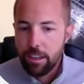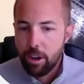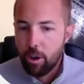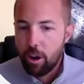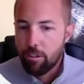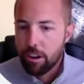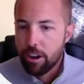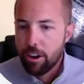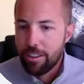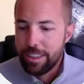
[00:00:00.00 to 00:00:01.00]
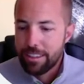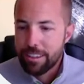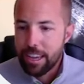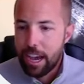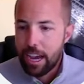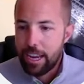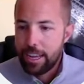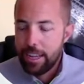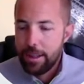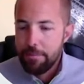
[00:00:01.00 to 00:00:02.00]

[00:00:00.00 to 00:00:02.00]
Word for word: you know, over here on this side.